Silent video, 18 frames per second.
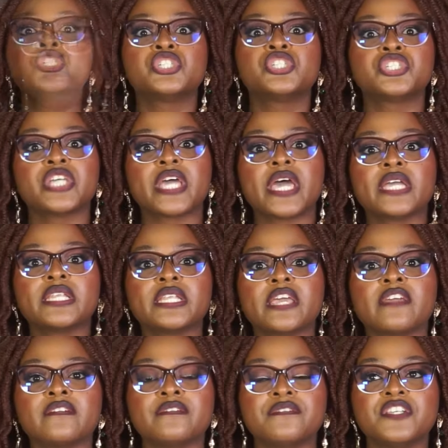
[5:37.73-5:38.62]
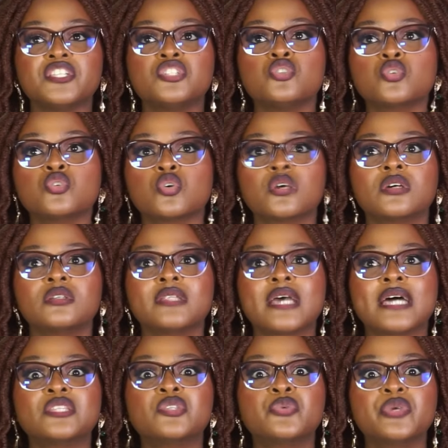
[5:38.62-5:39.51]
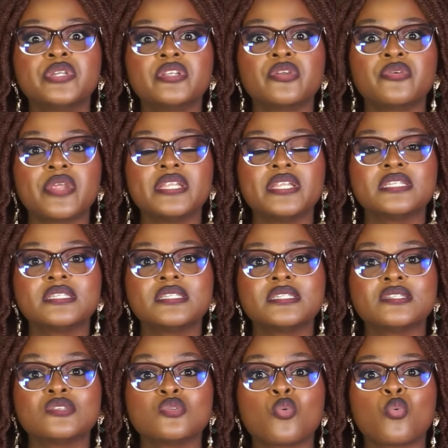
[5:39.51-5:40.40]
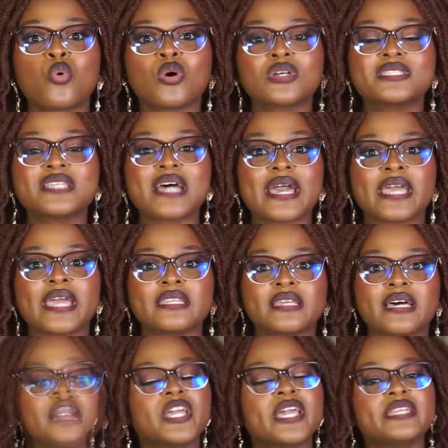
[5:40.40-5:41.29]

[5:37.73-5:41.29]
She shared a video that during the rainy season, water entered.